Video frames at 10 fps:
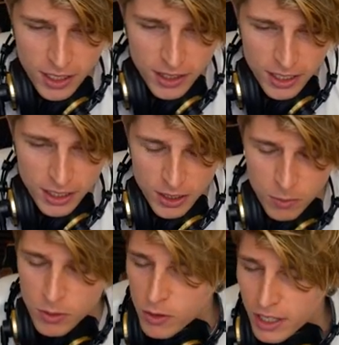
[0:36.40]
got the
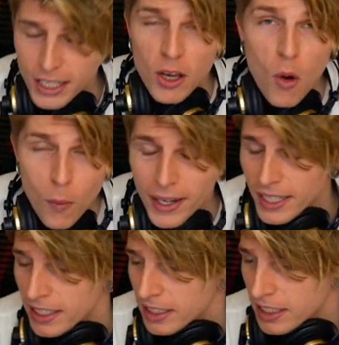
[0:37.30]
community
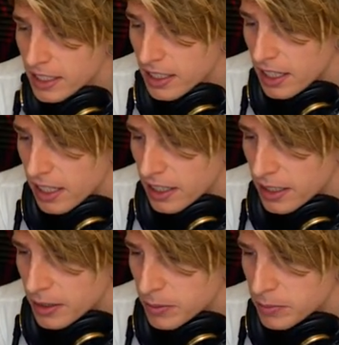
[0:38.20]
going.
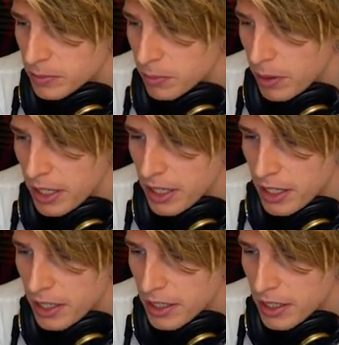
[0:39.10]
But